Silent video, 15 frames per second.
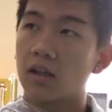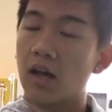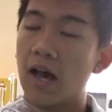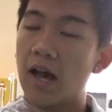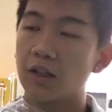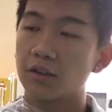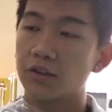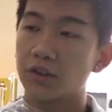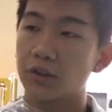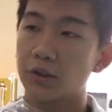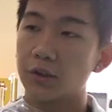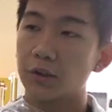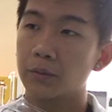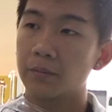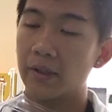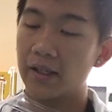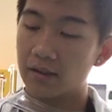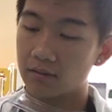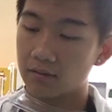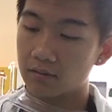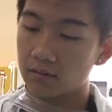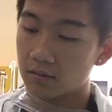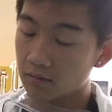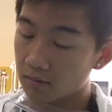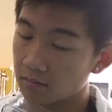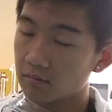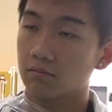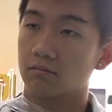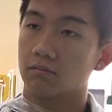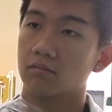how to make,
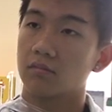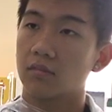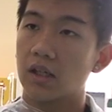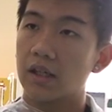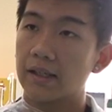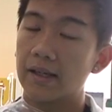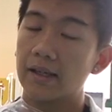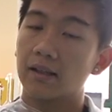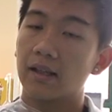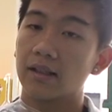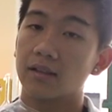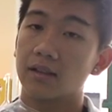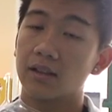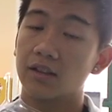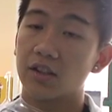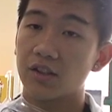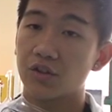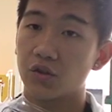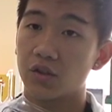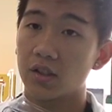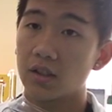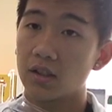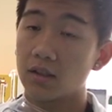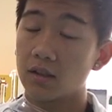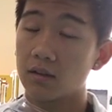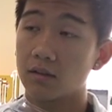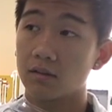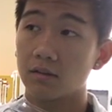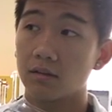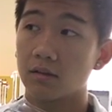again, like the
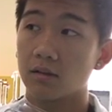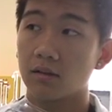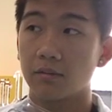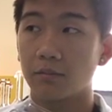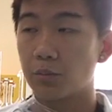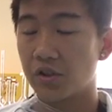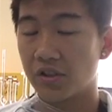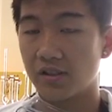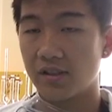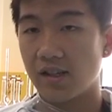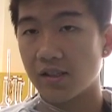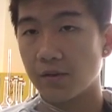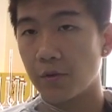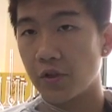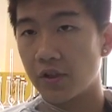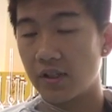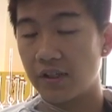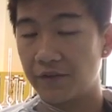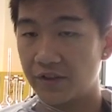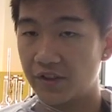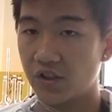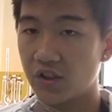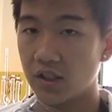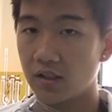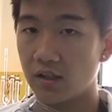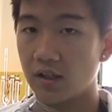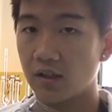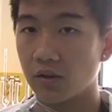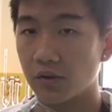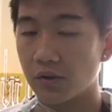industrial process more efficient
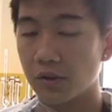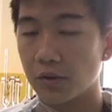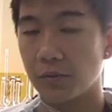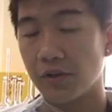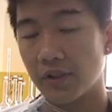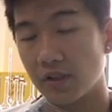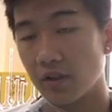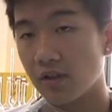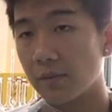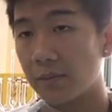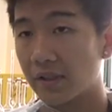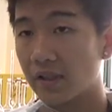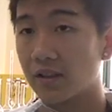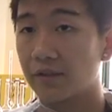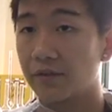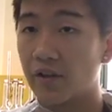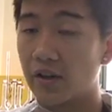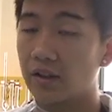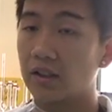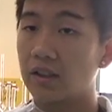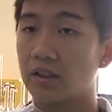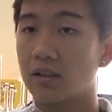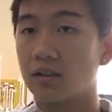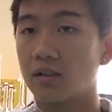and also more economical friendly.